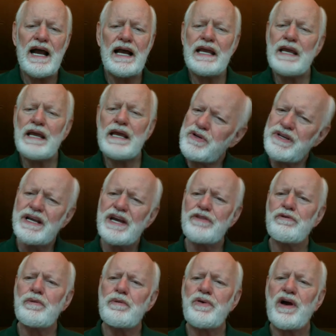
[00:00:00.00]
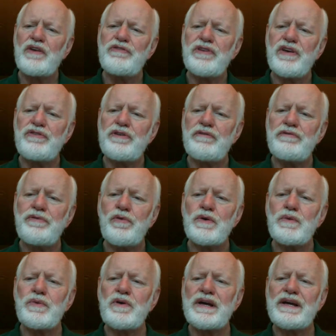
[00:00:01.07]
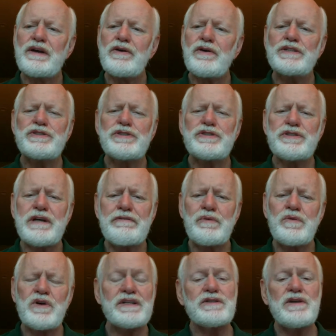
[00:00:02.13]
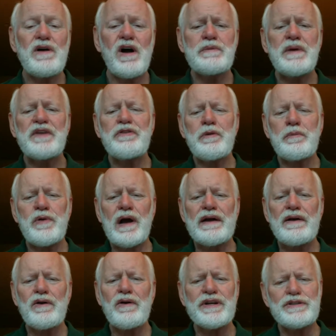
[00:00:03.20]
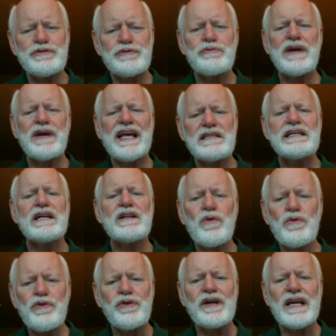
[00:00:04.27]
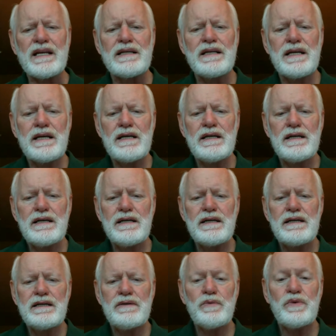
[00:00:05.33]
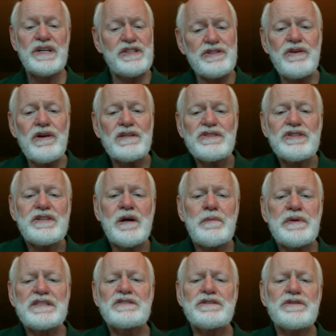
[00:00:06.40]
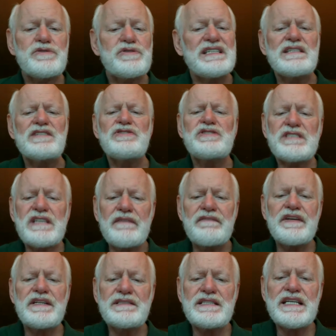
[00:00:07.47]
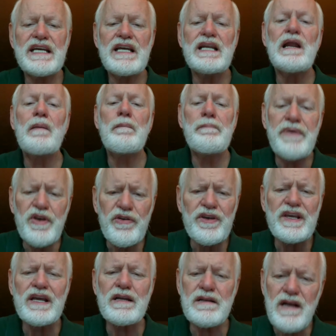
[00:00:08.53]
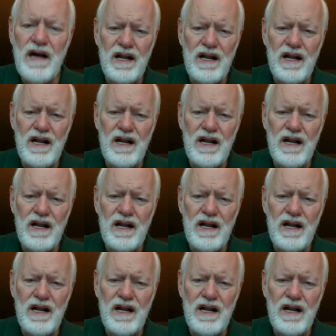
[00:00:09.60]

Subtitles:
He put together a process at Ford where he encourages everyone to talk about their priorities, red, yellow, green. When he starts, the company is losing $17 billion.